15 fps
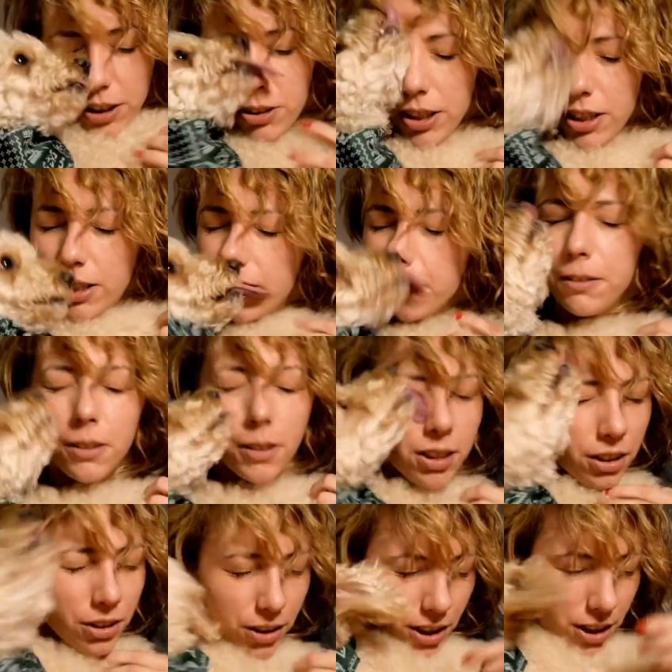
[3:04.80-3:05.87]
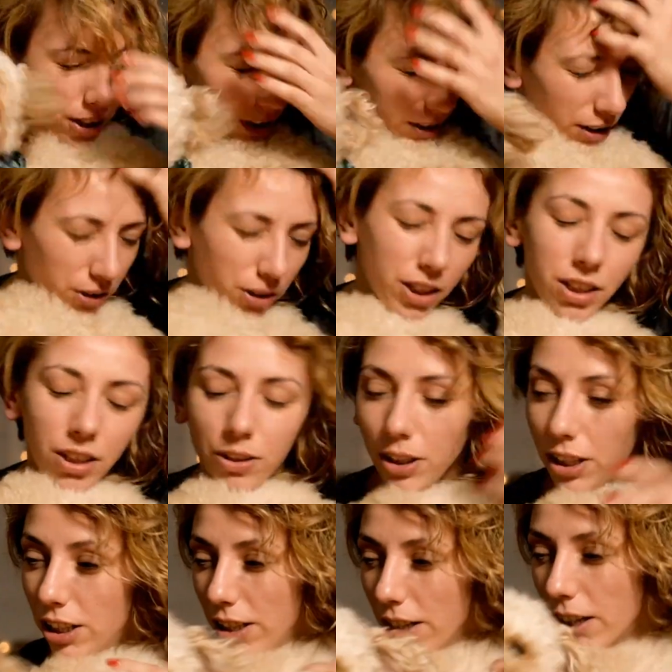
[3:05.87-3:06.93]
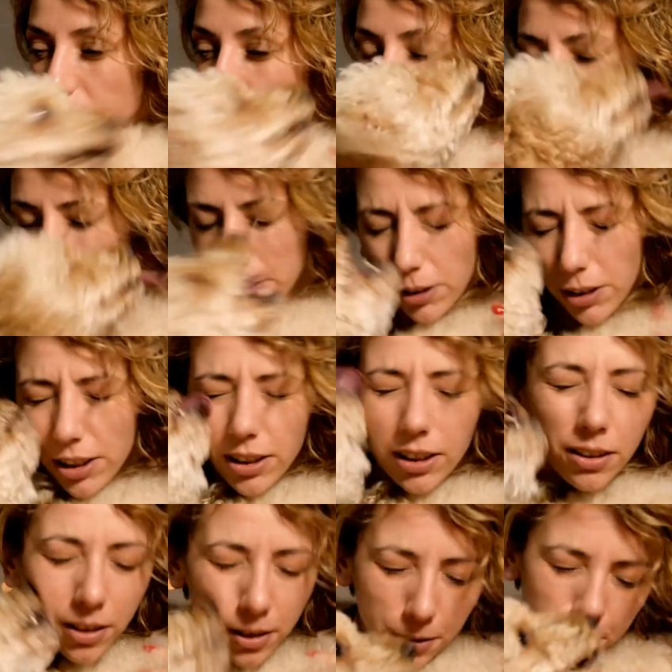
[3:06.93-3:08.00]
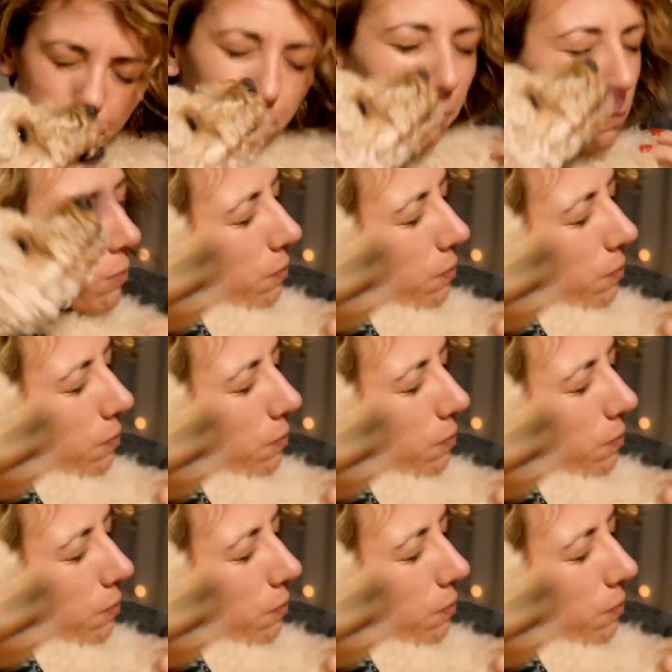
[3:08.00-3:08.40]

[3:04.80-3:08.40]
put into training and perfecting routines demonstrate the strong bond